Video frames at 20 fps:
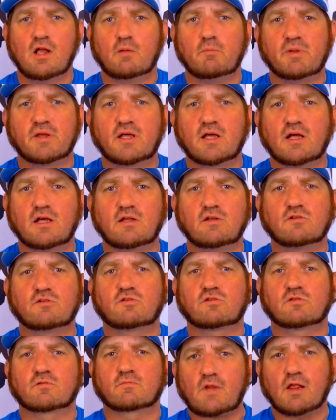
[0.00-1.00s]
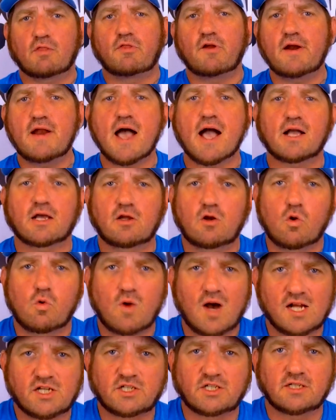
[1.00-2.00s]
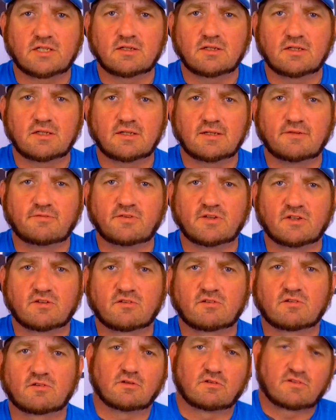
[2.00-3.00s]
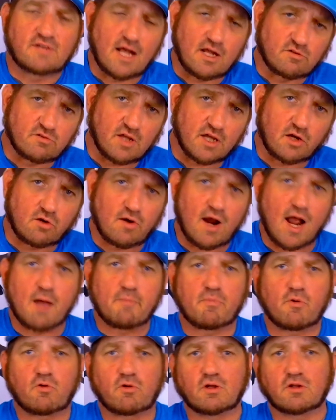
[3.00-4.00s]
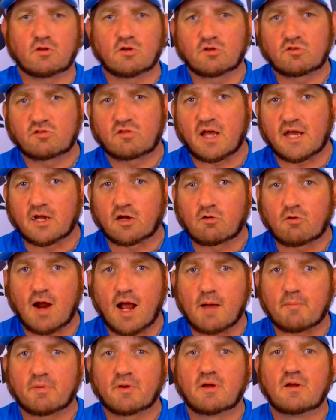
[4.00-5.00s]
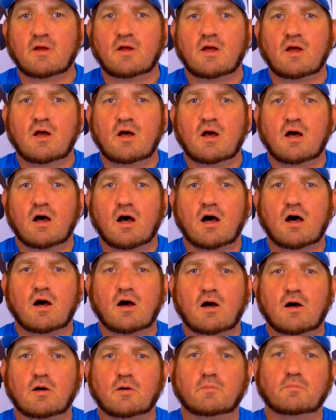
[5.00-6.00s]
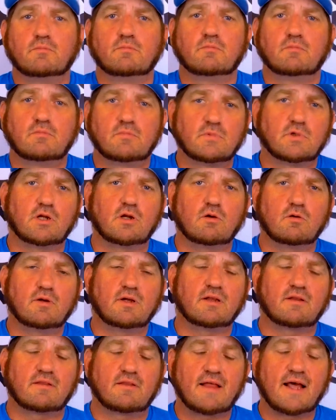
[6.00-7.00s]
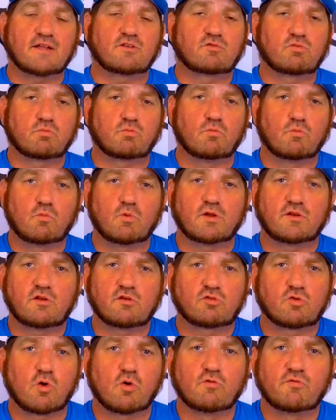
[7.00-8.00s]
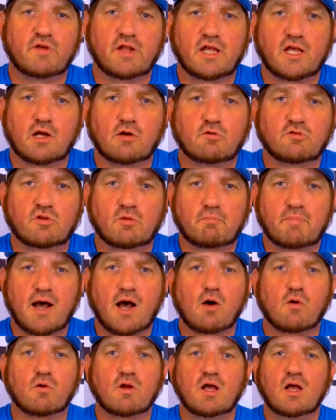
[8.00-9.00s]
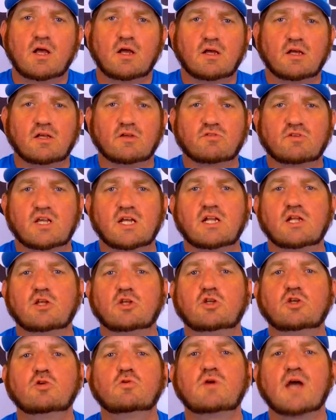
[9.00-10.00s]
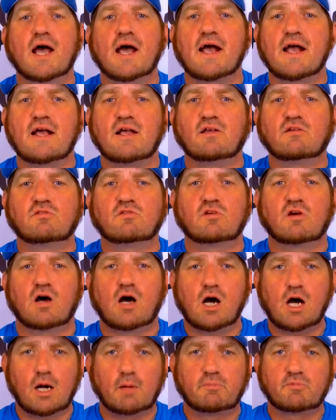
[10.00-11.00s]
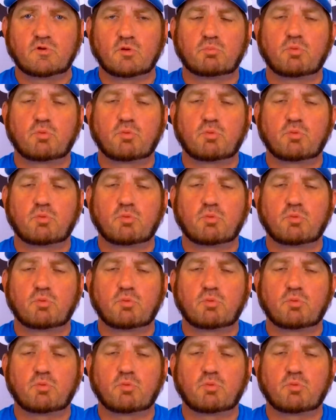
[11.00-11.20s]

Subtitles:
because they're not going to watch it if it sounds like crap or it looks like crap. You know, that's what this whole video is about, is getting you guys up to